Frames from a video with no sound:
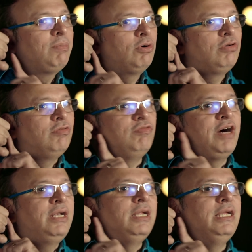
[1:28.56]
be about
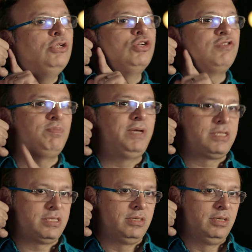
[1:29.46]
1 inch of
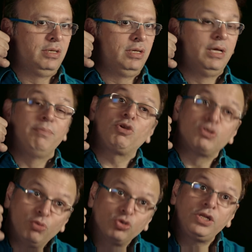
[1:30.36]
space.
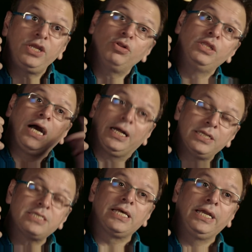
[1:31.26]
Because mostly on the
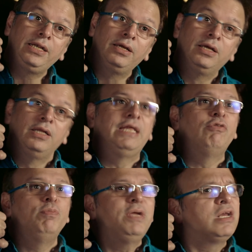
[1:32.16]
other side, there
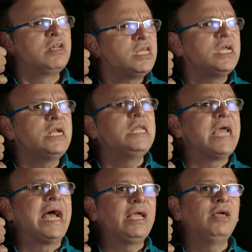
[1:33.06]
would be a really
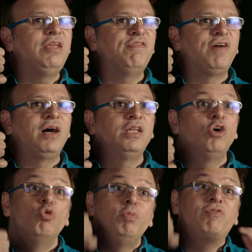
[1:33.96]
angry father
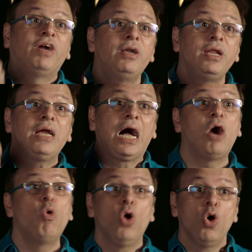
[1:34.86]
who would be wondering
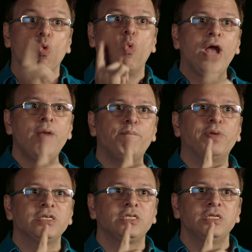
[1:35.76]
how one
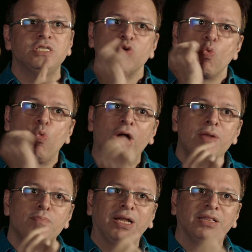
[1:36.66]
person's
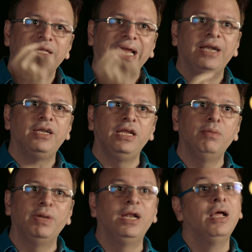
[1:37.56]
1 month
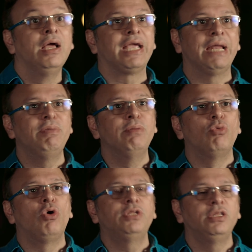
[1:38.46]
canteen bill can be
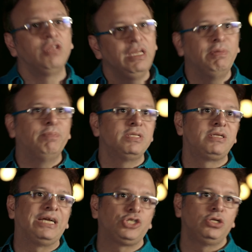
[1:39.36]
more than three people's
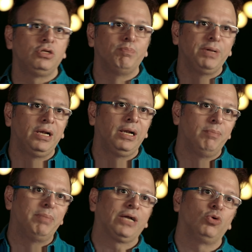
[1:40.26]
ration bill
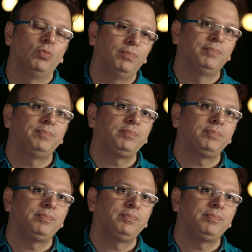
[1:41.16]
back home.